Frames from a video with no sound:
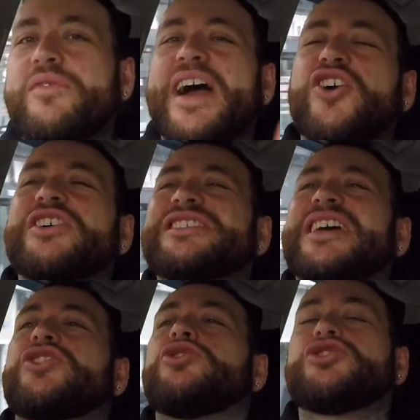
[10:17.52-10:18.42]
that, guys,
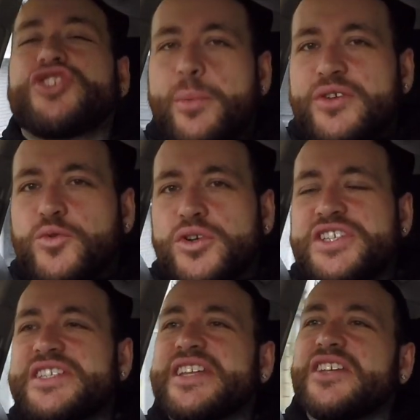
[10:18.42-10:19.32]
thank you so much for
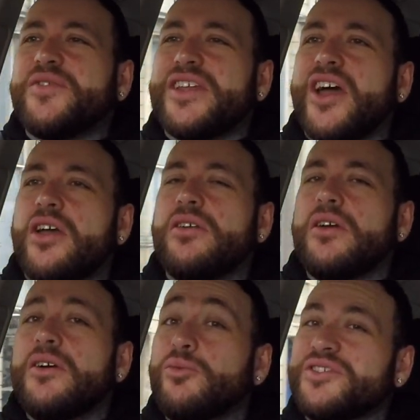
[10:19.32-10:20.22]
watching today's video.
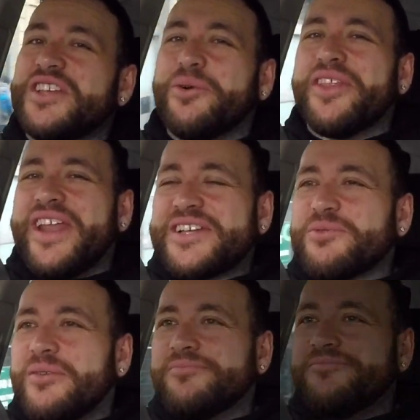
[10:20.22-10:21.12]
We'll see you on the next
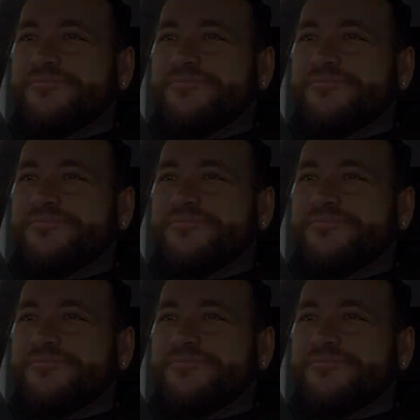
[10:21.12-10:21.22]
one.